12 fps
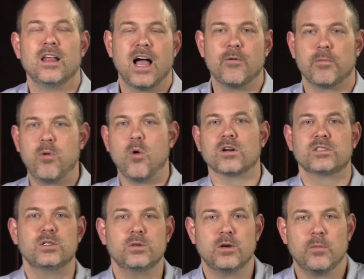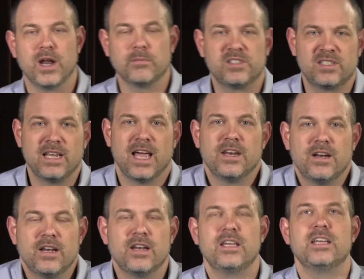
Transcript: I report to him, and I'm standing at